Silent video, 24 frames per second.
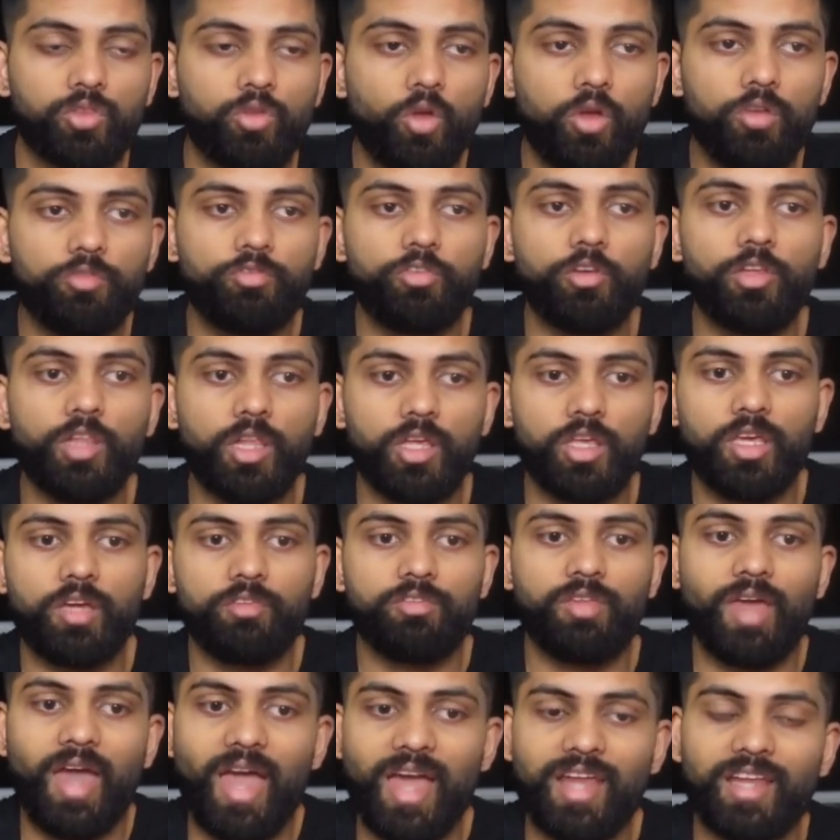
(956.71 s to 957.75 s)
Don't feel like you
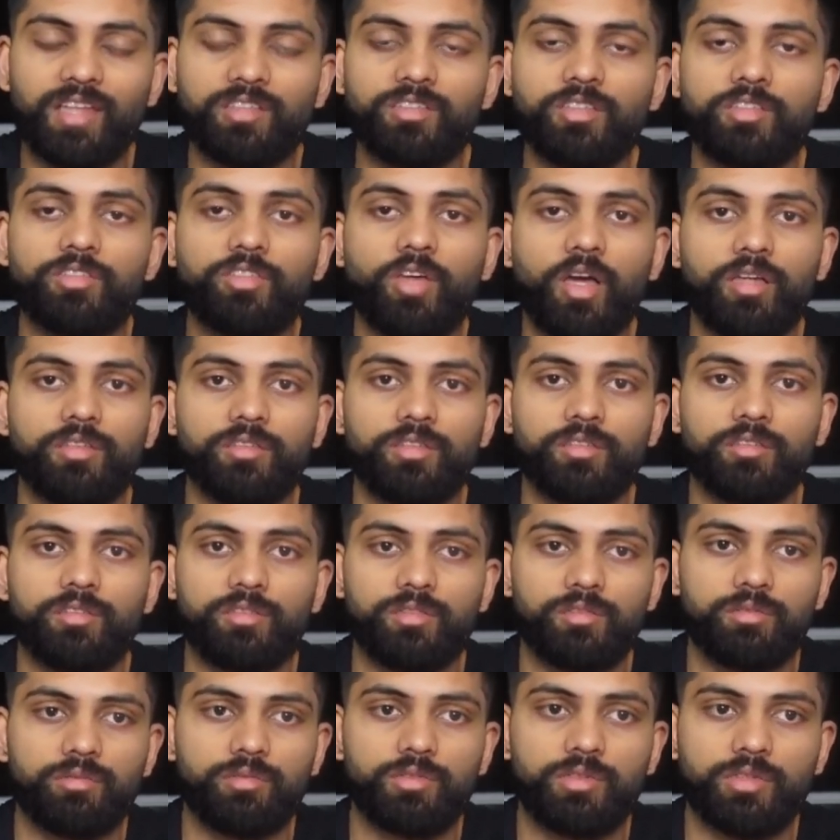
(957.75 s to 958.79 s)
have to add
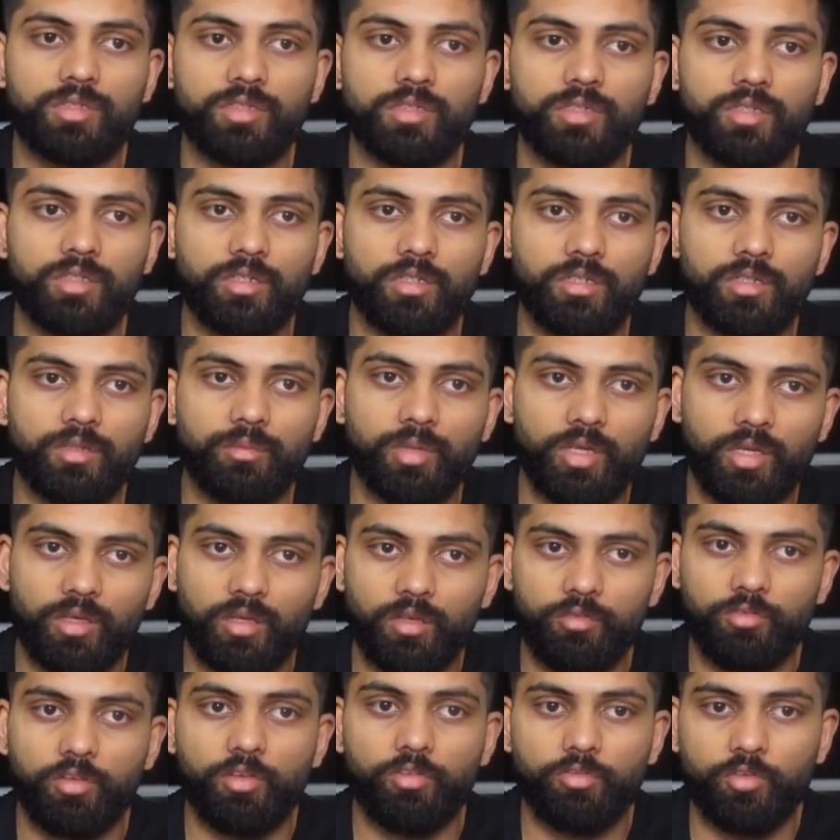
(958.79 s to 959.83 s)
exercises
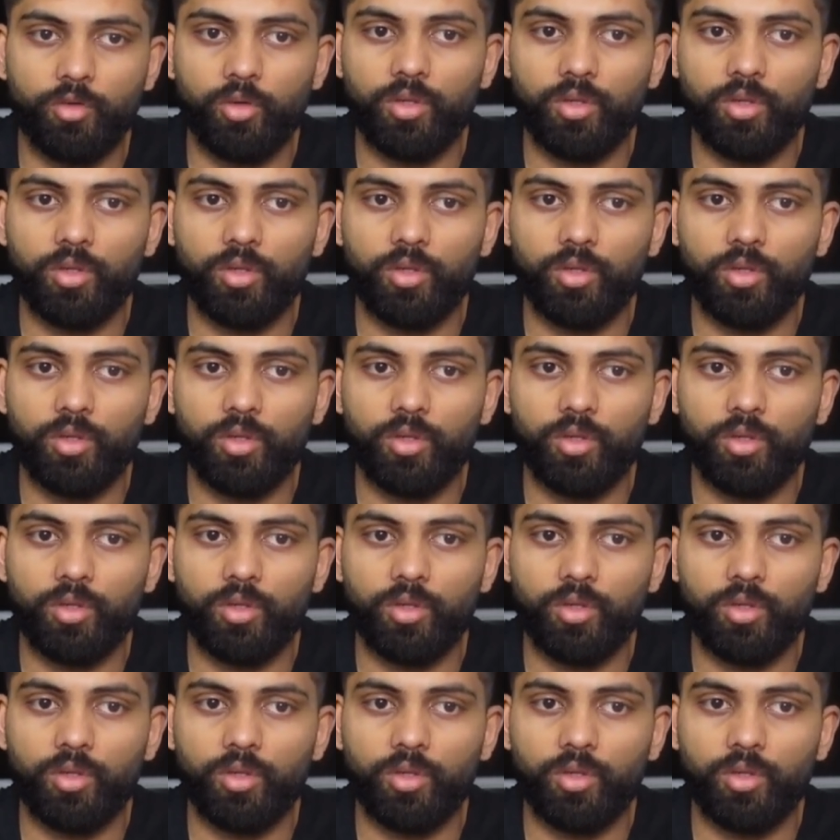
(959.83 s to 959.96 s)
if you